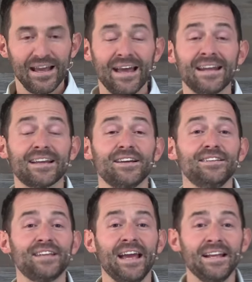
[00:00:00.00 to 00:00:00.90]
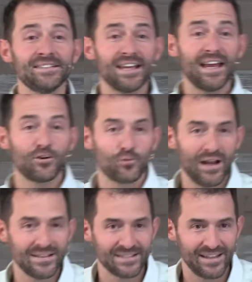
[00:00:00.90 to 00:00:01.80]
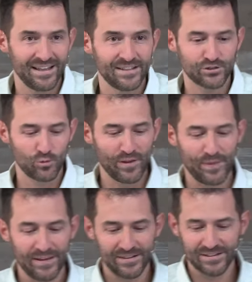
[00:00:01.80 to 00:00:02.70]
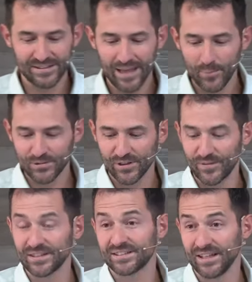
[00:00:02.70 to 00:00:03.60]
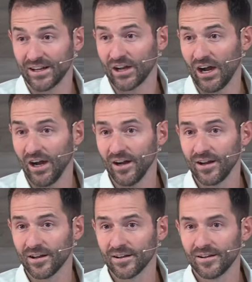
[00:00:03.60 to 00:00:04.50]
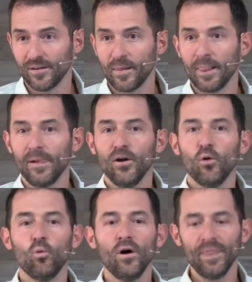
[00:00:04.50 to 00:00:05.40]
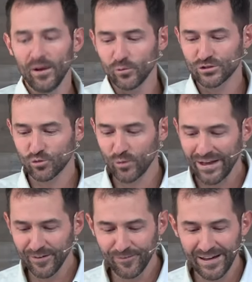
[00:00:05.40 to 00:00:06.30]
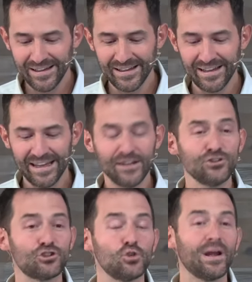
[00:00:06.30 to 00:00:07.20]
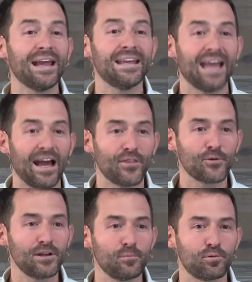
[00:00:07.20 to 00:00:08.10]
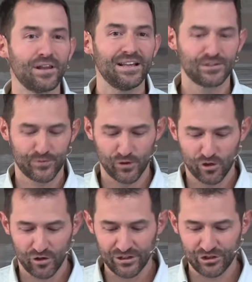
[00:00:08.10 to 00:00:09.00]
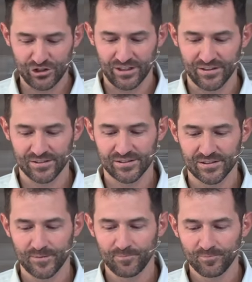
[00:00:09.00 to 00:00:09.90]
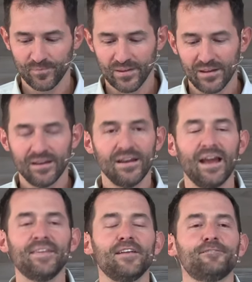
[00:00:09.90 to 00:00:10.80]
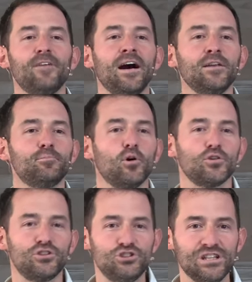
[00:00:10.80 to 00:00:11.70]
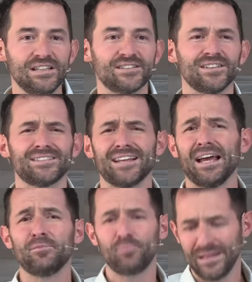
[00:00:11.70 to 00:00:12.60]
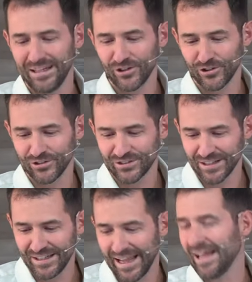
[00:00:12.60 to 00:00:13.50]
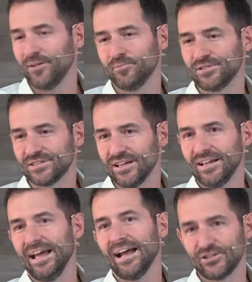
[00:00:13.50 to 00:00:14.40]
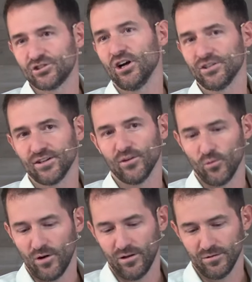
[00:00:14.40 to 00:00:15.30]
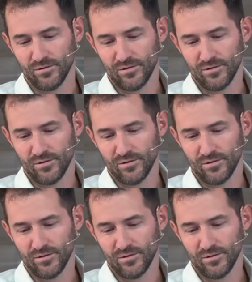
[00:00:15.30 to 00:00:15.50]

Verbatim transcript: and it contains a residence within steps of the synagogue one that was renovated into a gathering place for Christians, and they find both Jesus and Peter's names etched onto the wall.